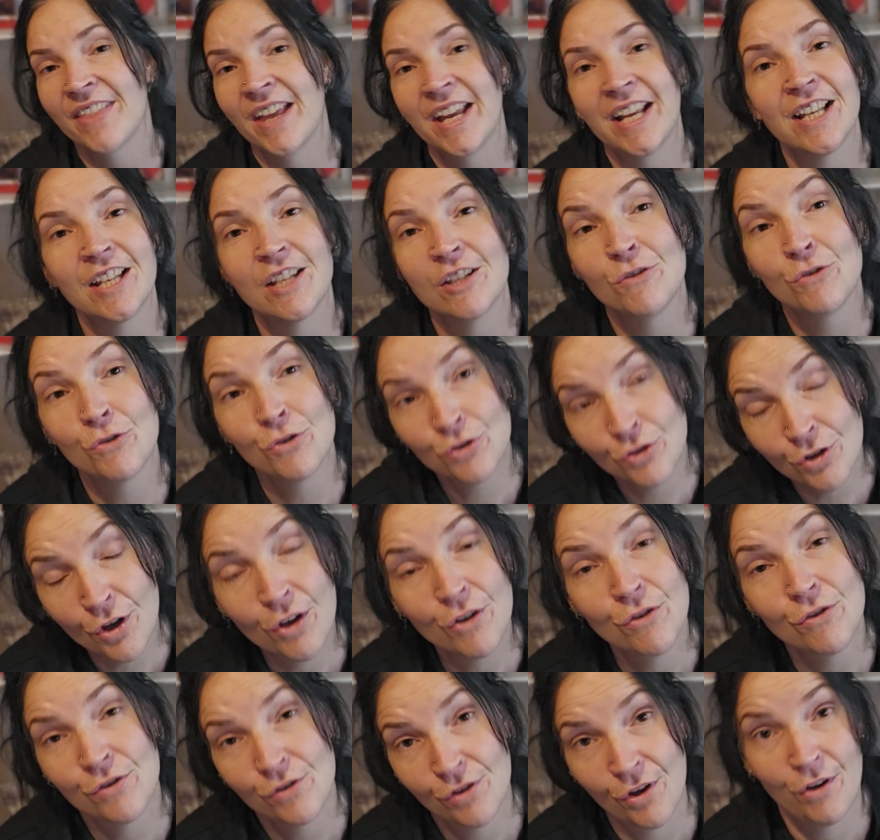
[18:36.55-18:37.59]
Thank you
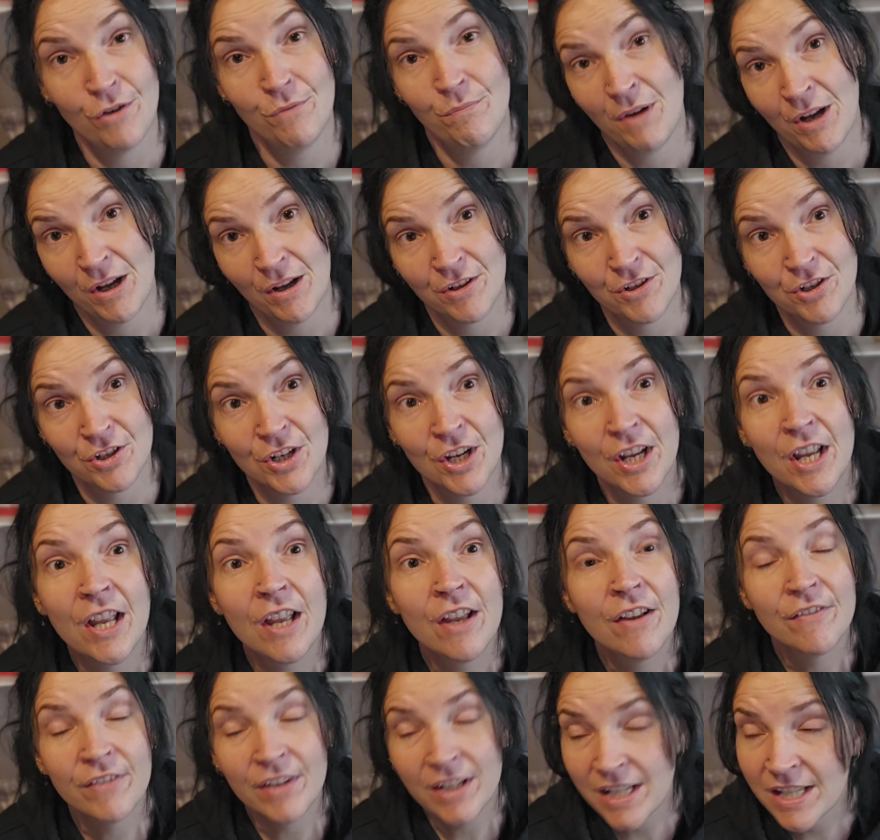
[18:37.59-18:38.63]
so much
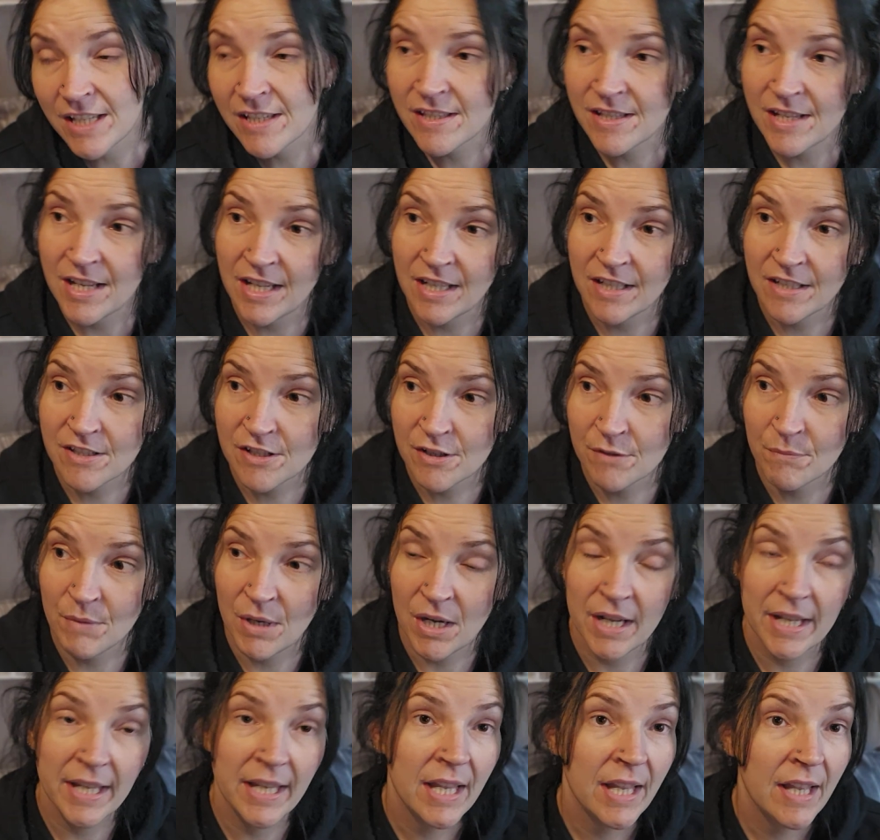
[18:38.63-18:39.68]
for listening to
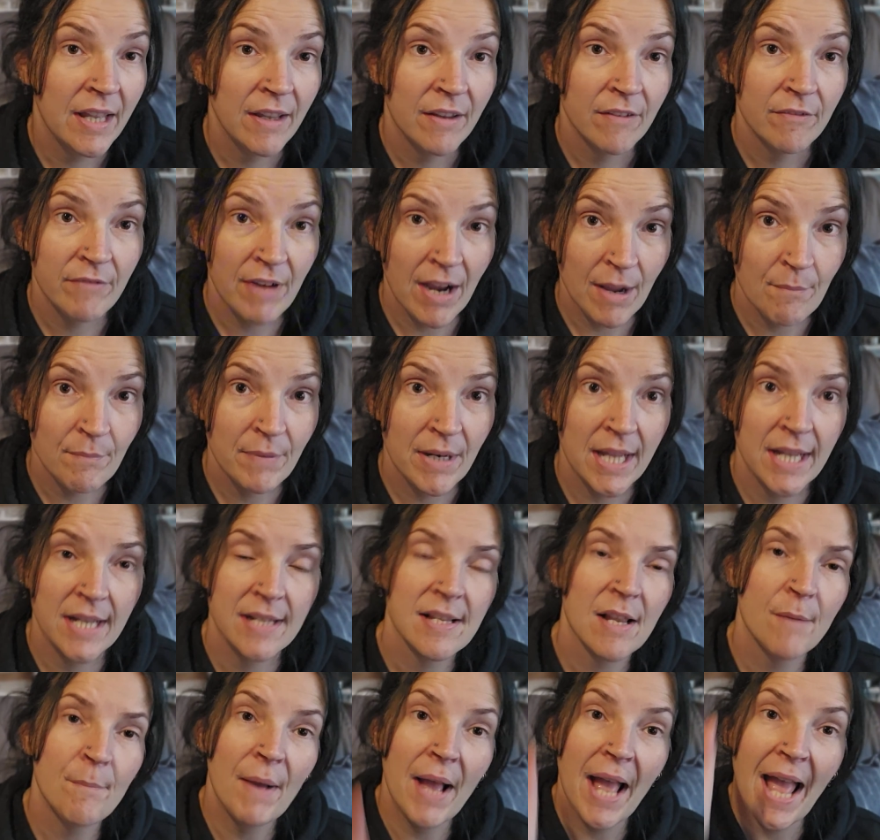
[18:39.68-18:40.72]
my ramblings.
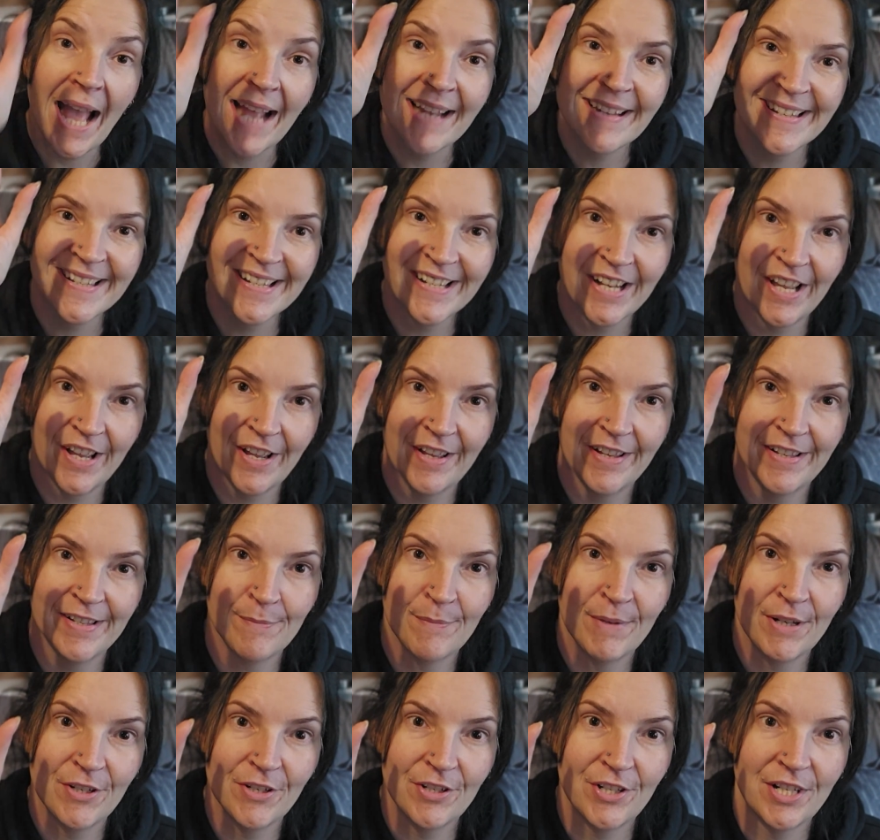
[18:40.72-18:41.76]
And my hand doesn't hurt as
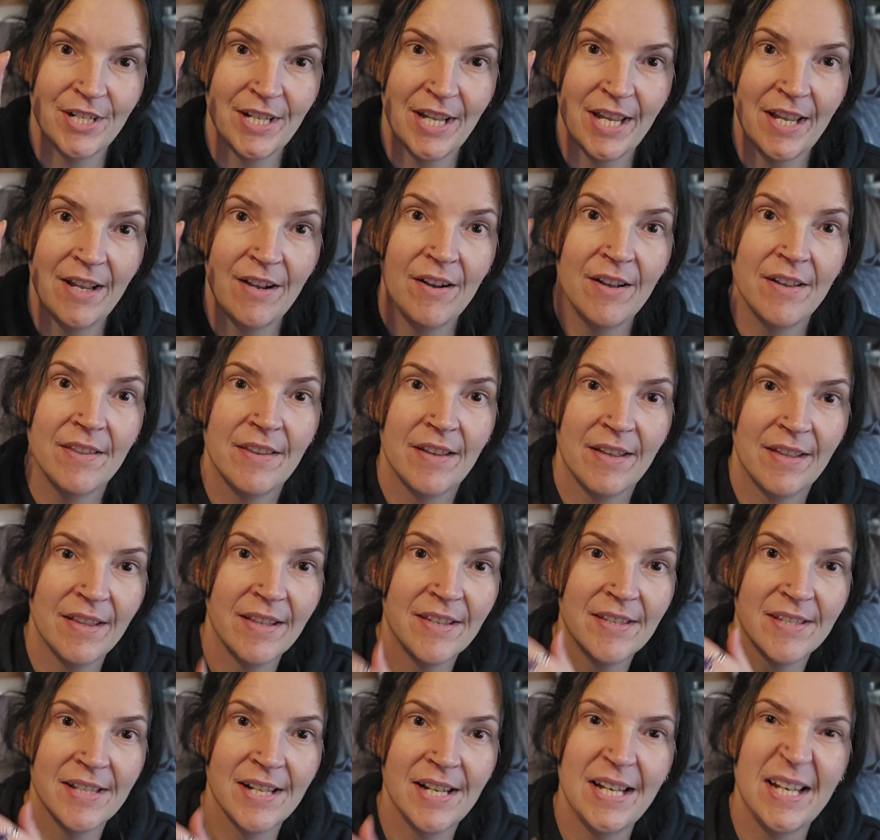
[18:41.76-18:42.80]
much today either.
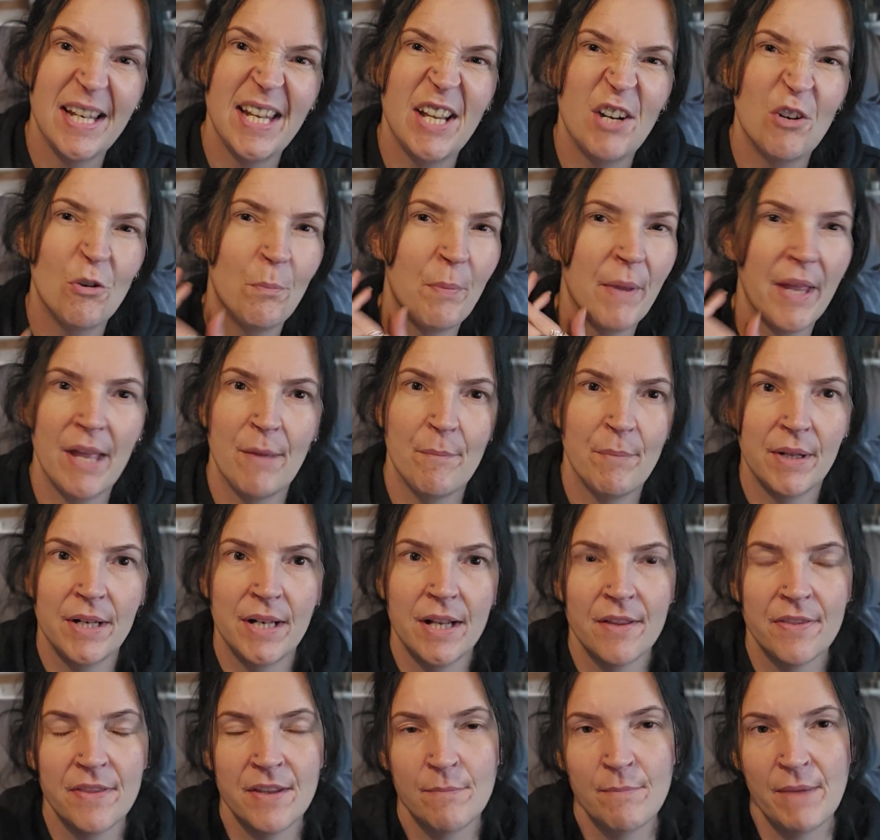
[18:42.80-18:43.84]
There's still a little bit, but
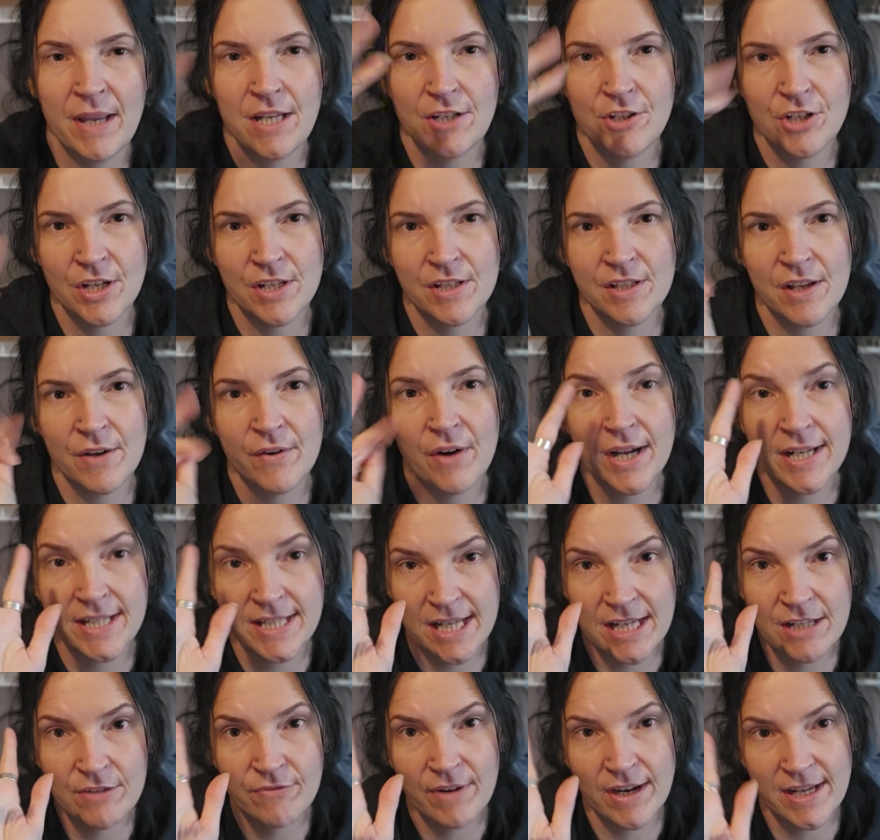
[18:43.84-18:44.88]
nothing major. So I
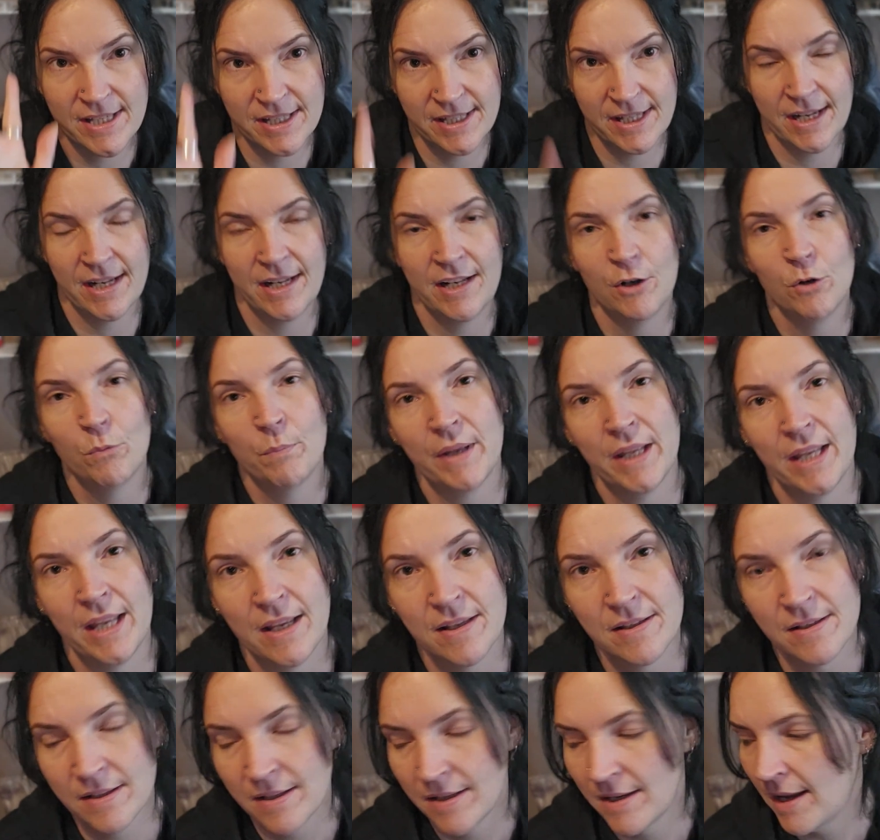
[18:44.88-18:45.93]
did rest it a little bit
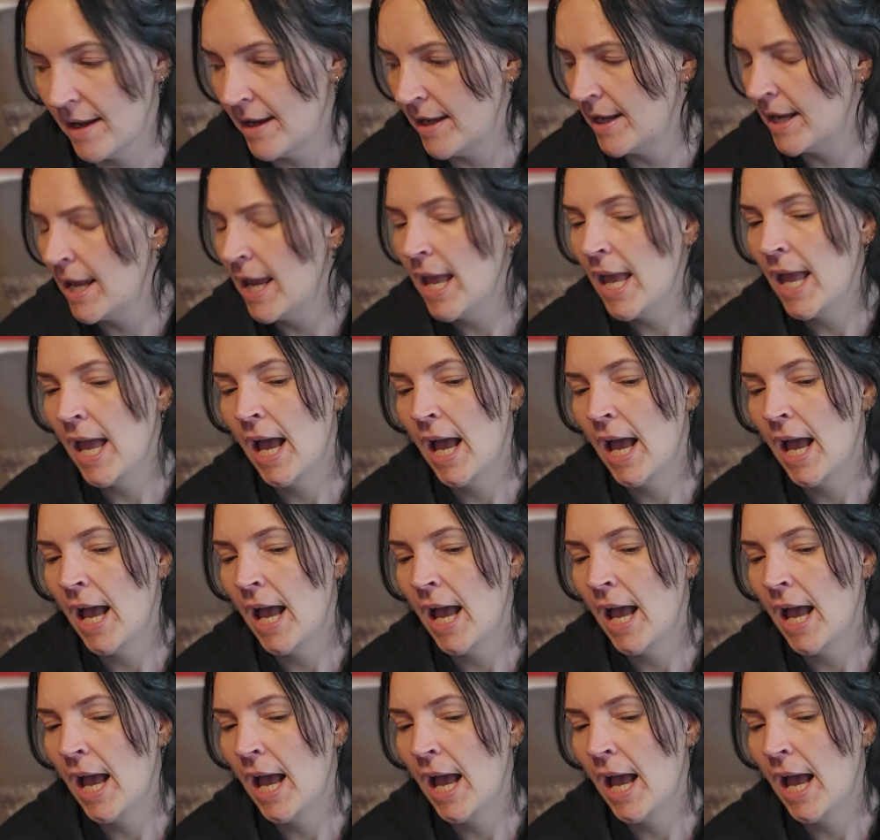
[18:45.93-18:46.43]
yesterday.